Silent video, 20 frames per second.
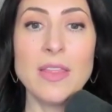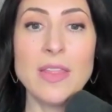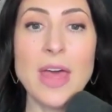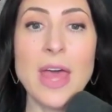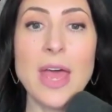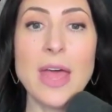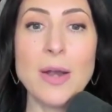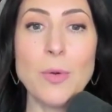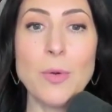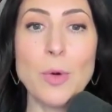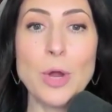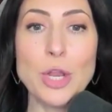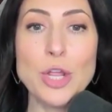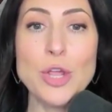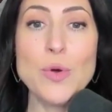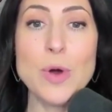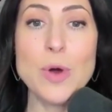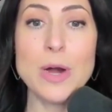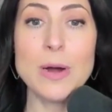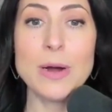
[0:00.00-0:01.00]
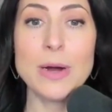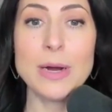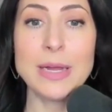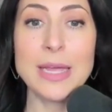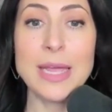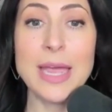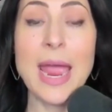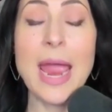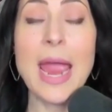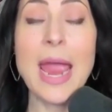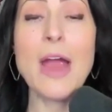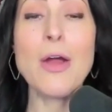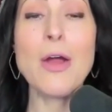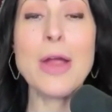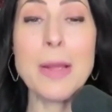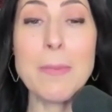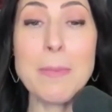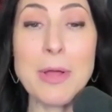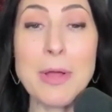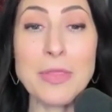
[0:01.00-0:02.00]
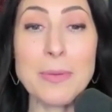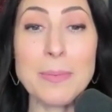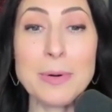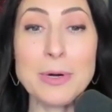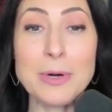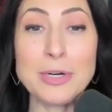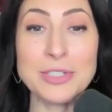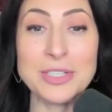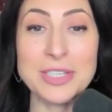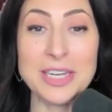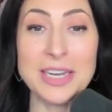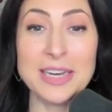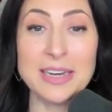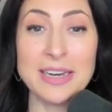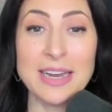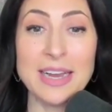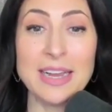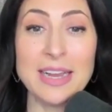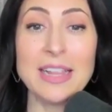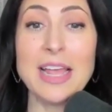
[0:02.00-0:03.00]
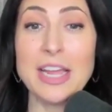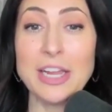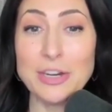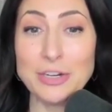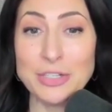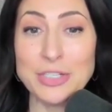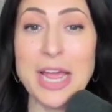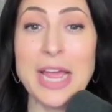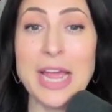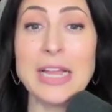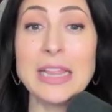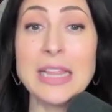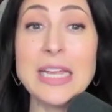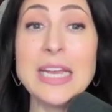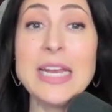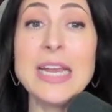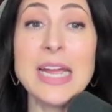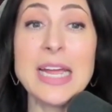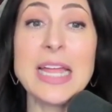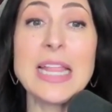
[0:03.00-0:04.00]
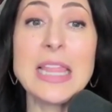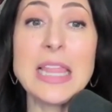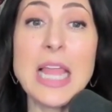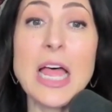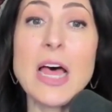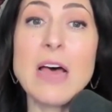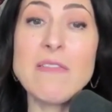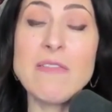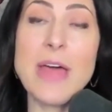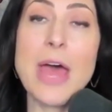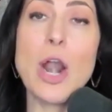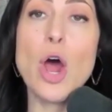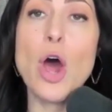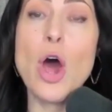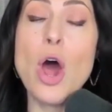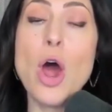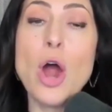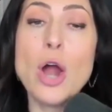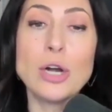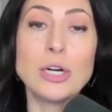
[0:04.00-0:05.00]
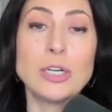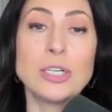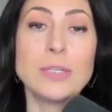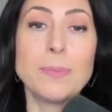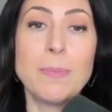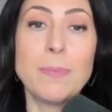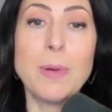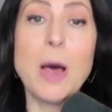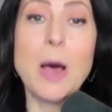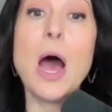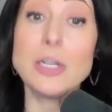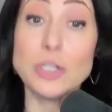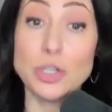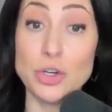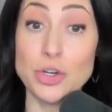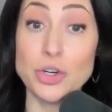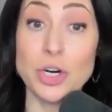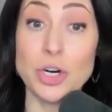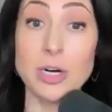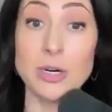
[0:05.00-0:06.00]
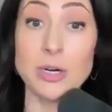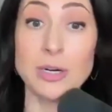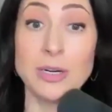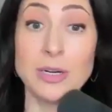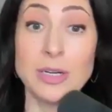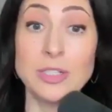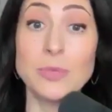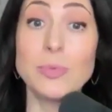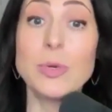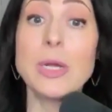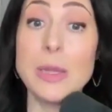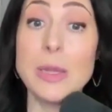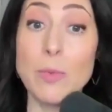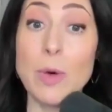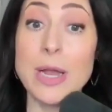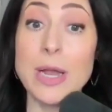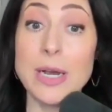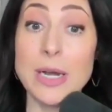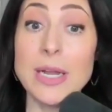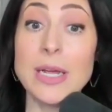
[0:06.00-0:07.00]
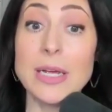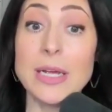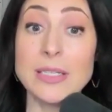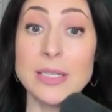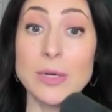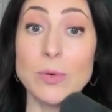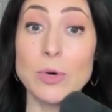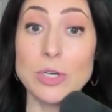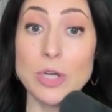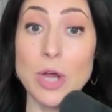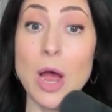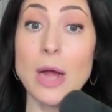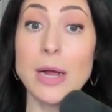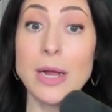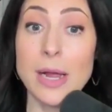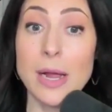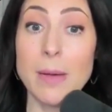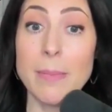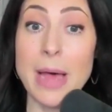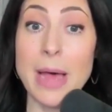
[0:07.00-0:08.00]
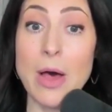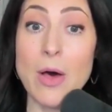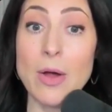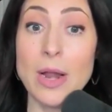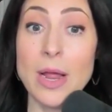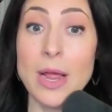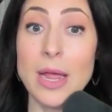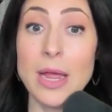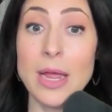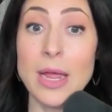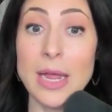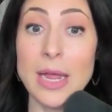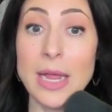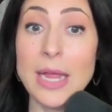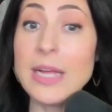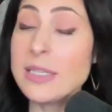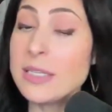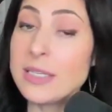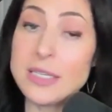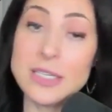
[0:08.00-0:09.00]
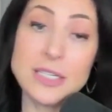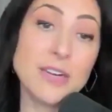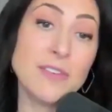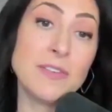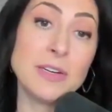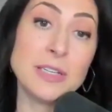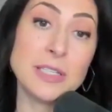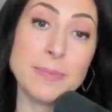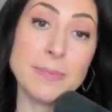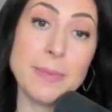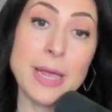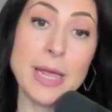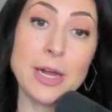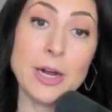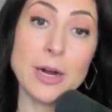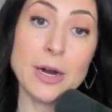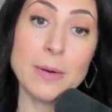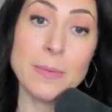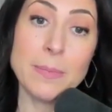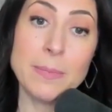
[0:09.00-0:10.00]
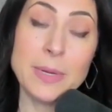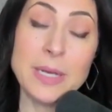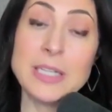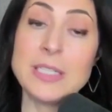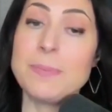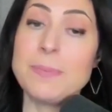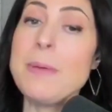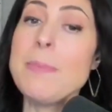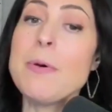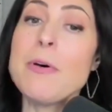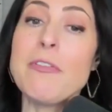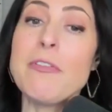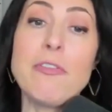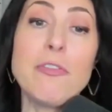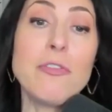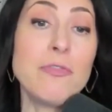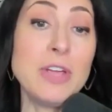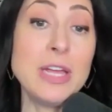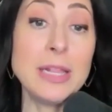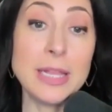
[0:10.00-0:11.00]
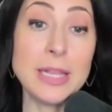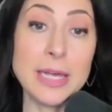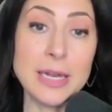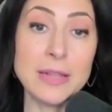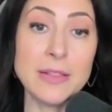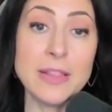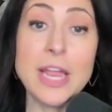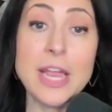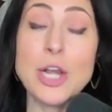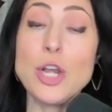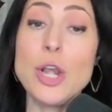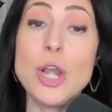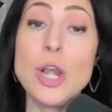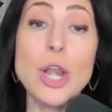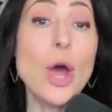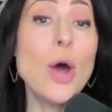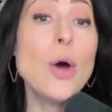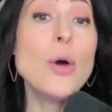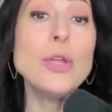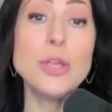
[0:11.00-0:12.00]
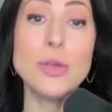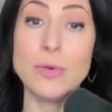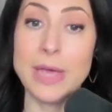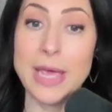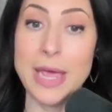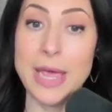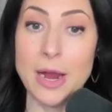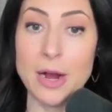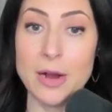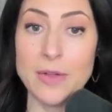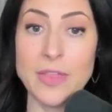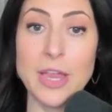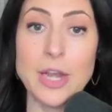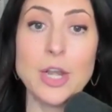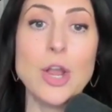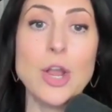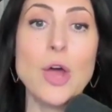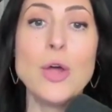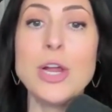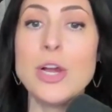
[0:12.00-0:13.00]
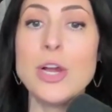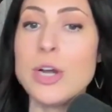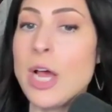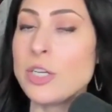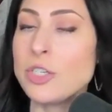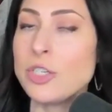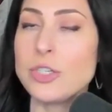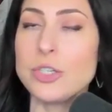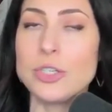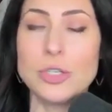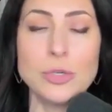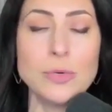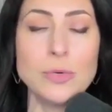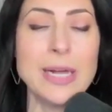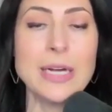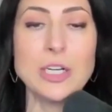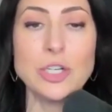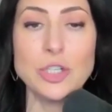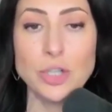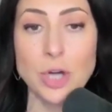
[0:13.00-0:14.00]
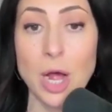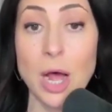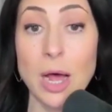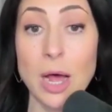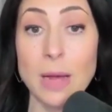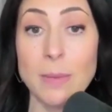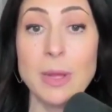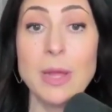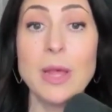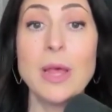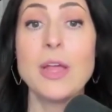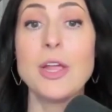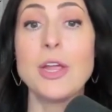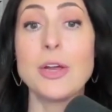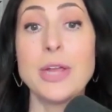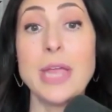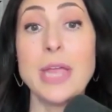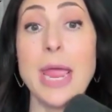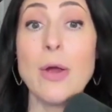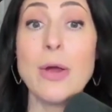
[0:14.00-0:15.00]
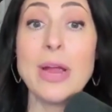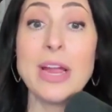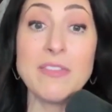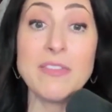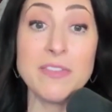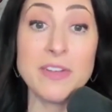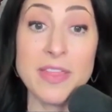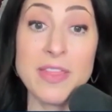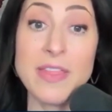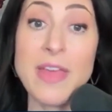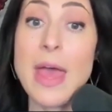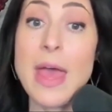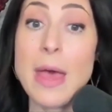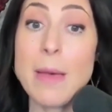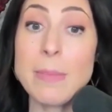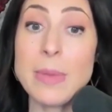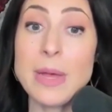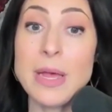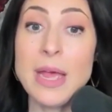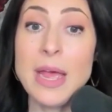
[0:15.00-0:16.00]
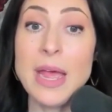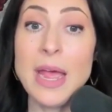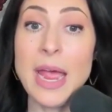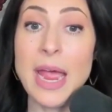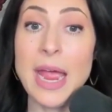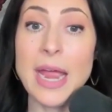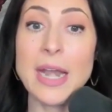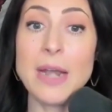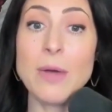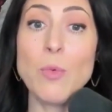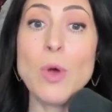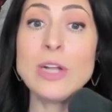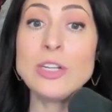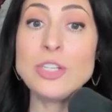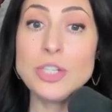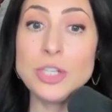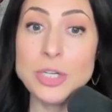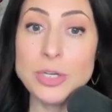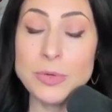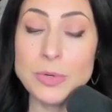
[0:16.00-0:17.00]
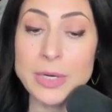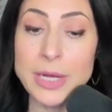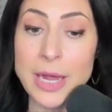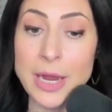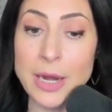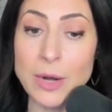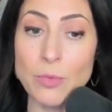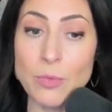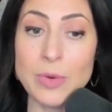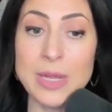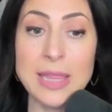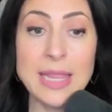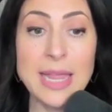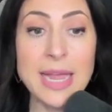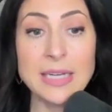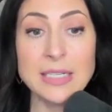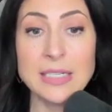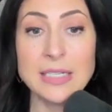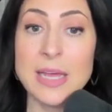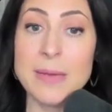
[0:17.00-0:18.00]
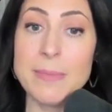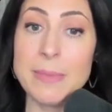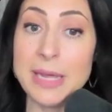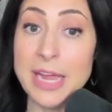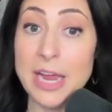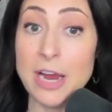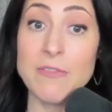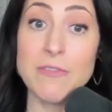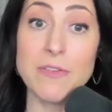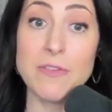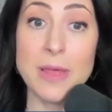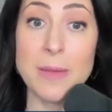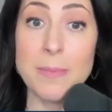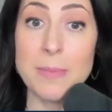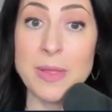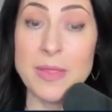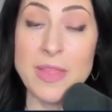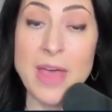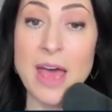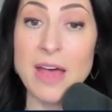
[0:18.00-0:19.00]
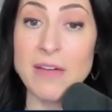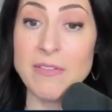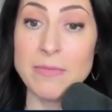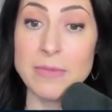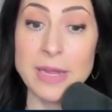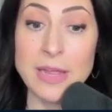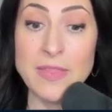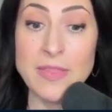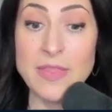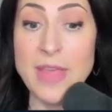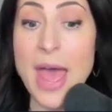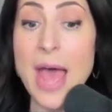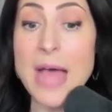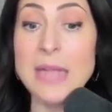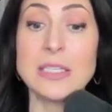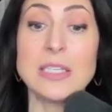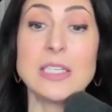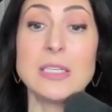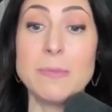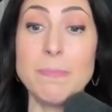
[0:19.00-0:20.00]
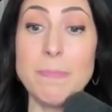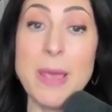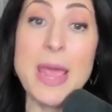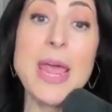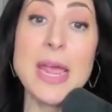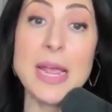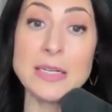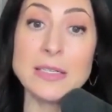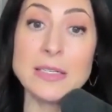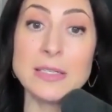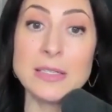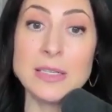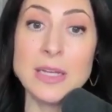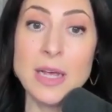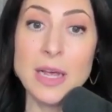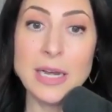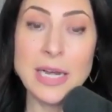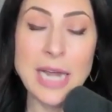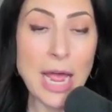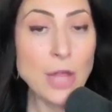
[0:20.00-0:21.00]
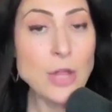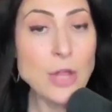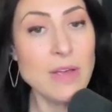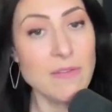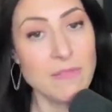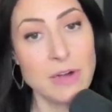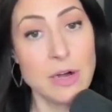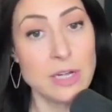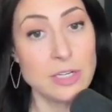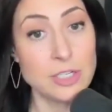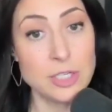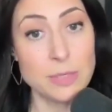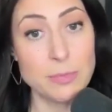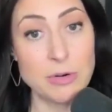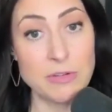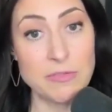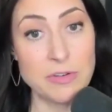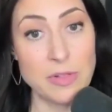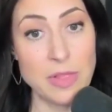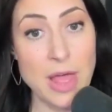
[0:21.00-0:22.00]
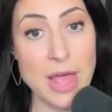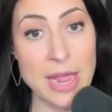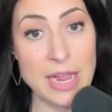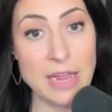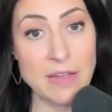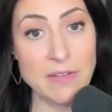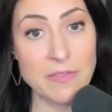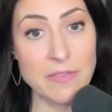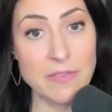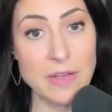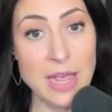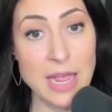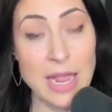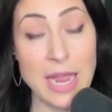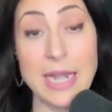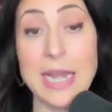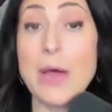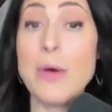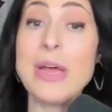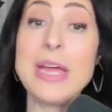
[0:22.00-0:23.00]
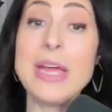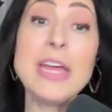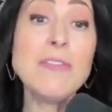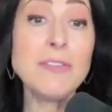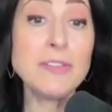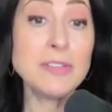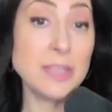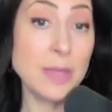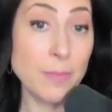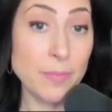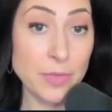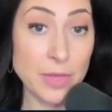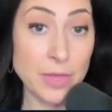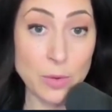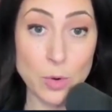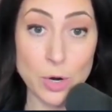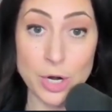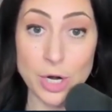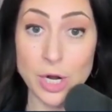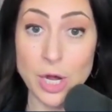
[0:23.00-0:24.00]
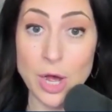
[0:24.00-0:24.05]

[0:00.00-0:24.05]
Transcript: that when you are caring about the person and, like you're saying, leading in love, that heart posture is really what it is that we're talking about. It's the difference maker, because people feel it. They know you care. They know you're not just doing a job, you're caring for them. And once you can relate to them and care for them in that space, Now you have a customer for life. And now if something were